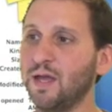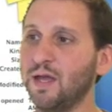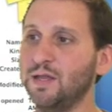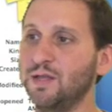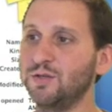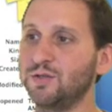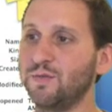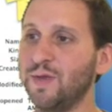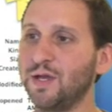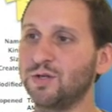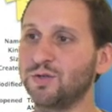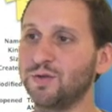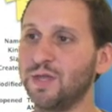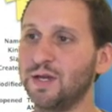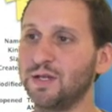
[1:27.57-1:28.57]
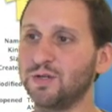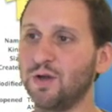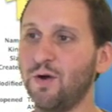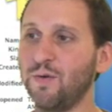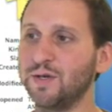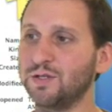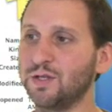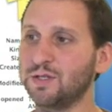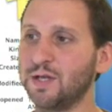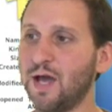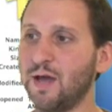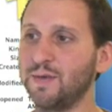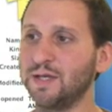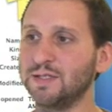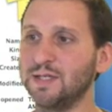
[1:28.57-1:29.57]
And this will make sure that it's always on the
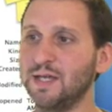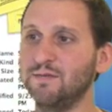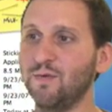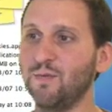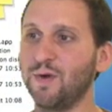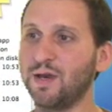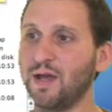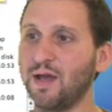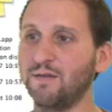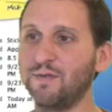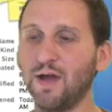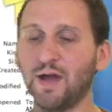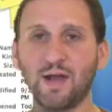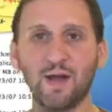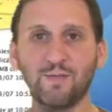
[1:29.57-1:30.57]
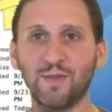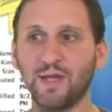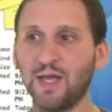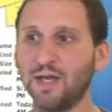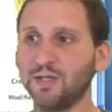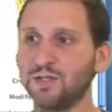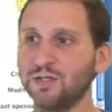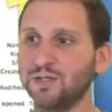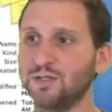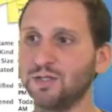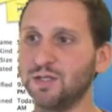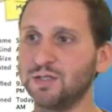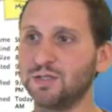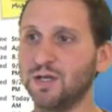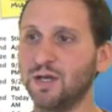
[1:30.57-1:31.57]
top. You can see even when I've got applications,
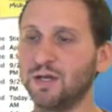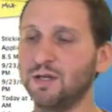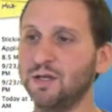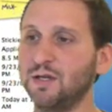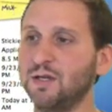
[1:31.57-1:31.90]
this uh,